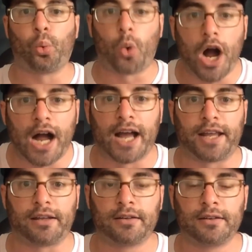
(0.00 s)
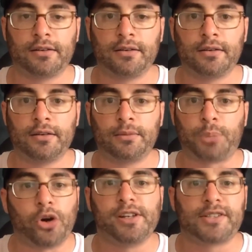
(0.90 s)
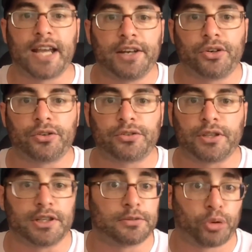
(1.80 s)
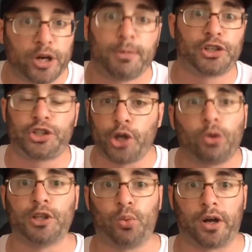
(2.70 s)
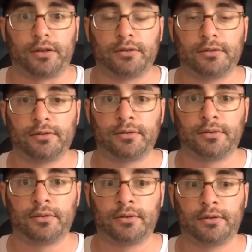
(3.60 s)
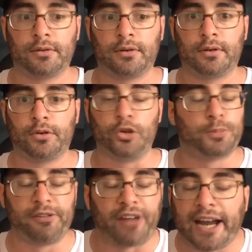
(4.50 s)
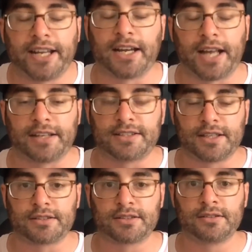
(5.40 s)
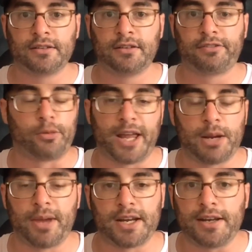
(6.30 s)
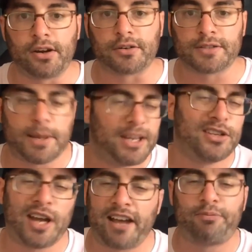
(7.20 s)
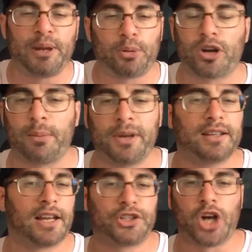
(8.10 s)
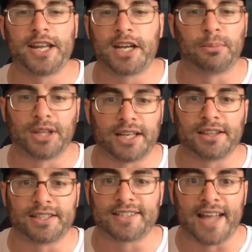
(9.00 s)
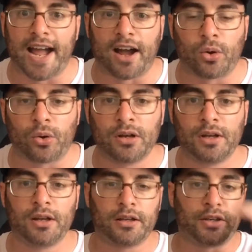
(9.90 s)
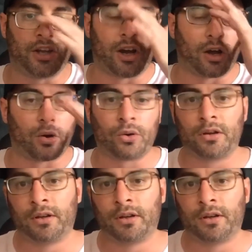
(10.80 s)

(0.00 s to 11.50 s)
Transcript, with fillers: why Bernie Sanders is pretty much the only one who's been fighting against this for many, many years. I mean, you have people coming like Johnny Come Latelys now, you